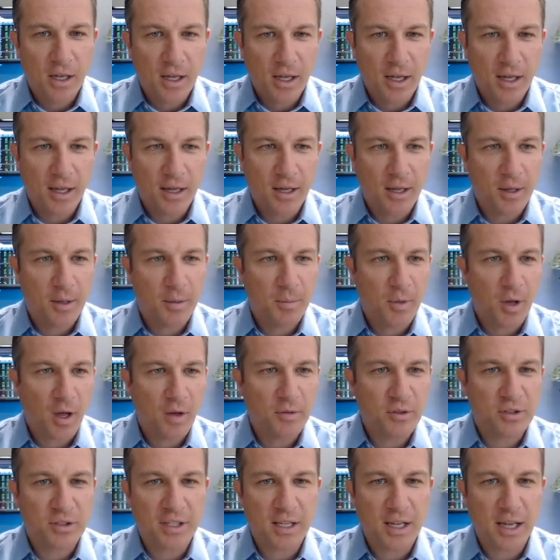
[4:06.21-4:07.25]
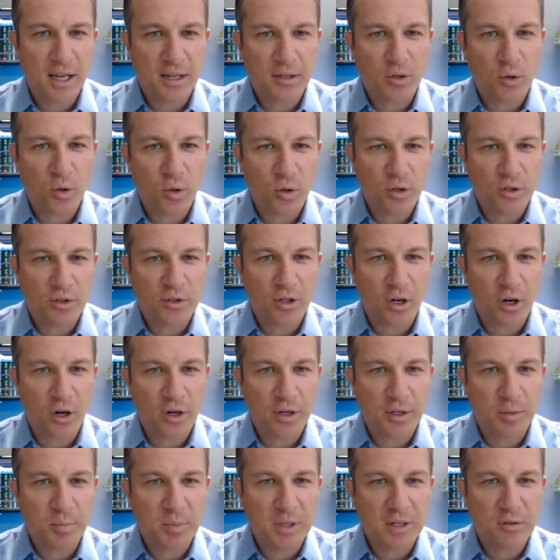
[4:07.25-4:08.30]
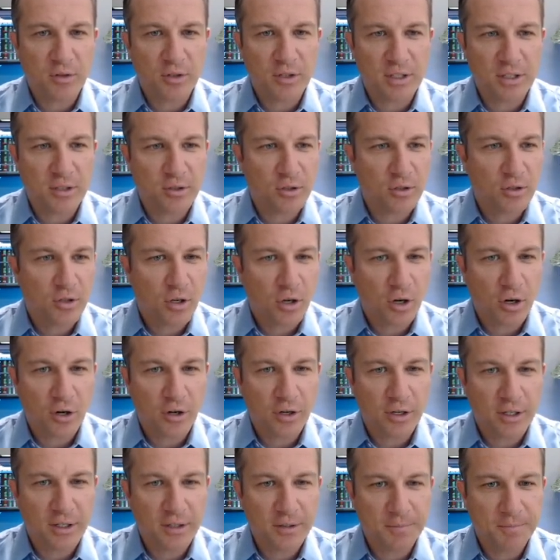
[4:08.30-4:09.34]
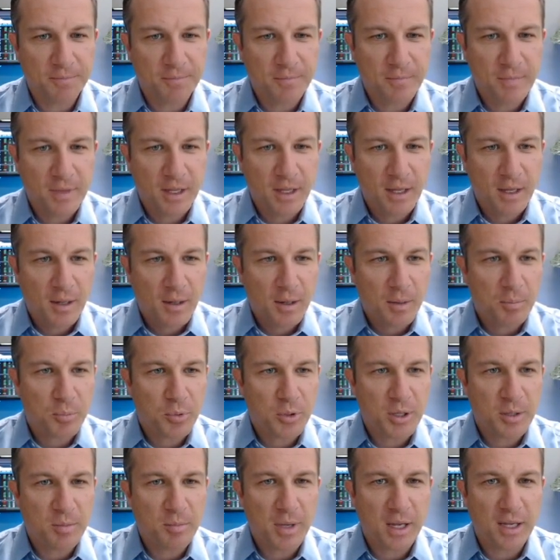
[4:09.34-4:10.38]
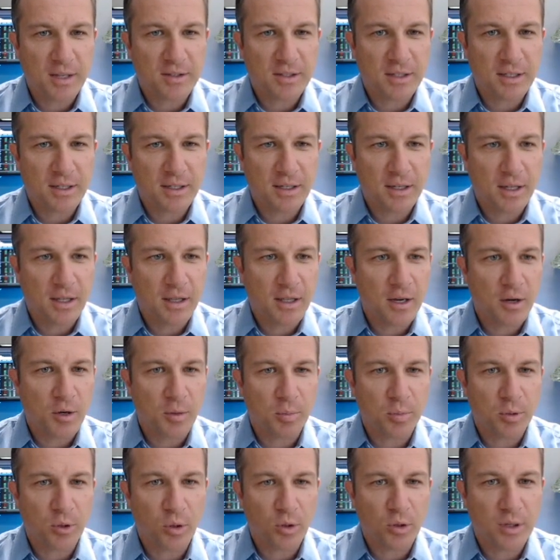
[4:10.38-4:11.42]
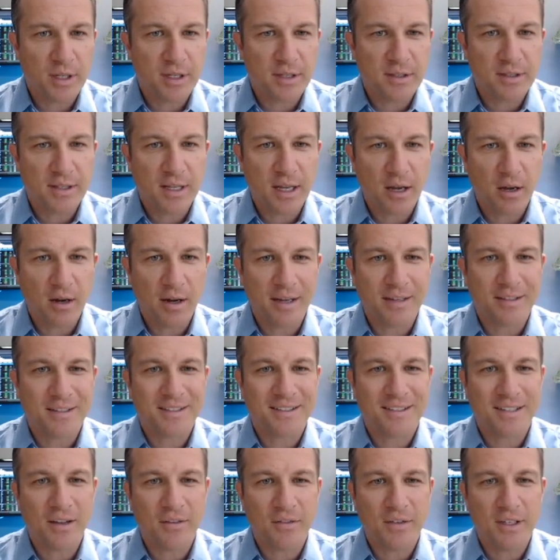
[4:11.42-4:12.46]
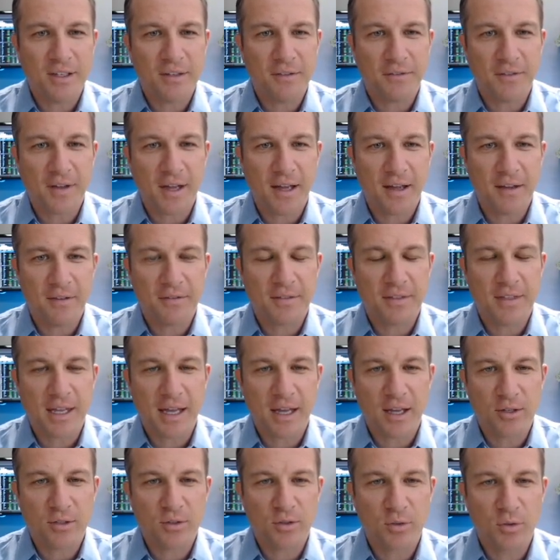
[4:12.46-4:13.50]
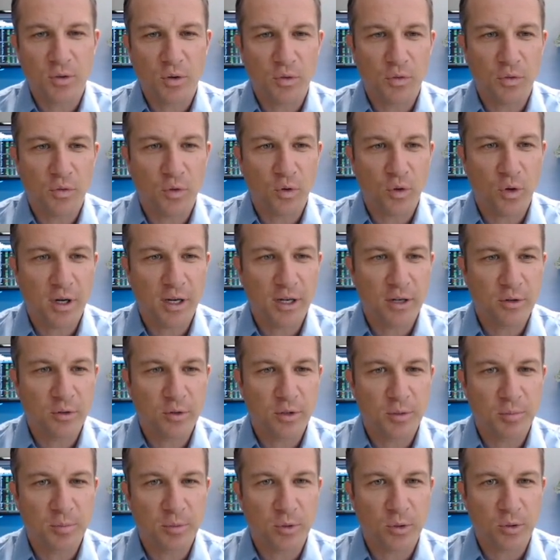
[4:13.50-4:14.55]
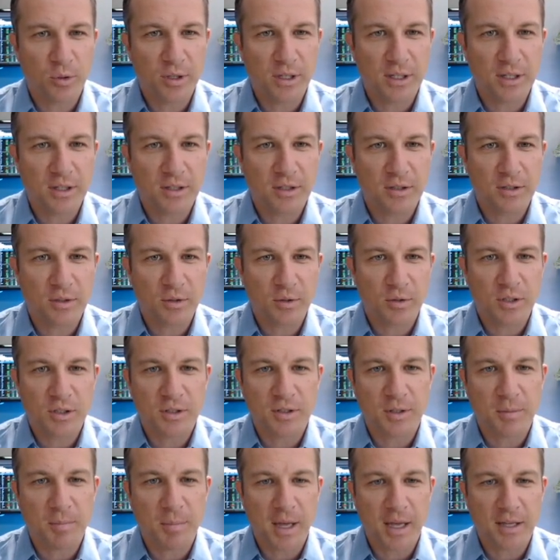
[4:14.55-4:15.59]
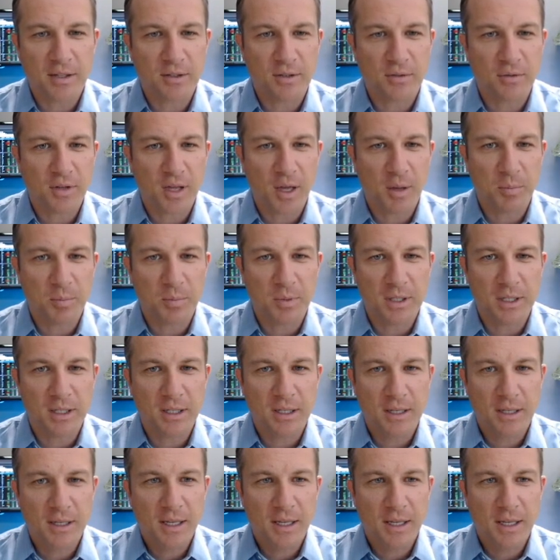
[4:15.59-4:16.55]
Obviously, headquarters are in Beaverton, Oregon. Pretty amazing. Their employees now at 75,400 employees. So just a massive company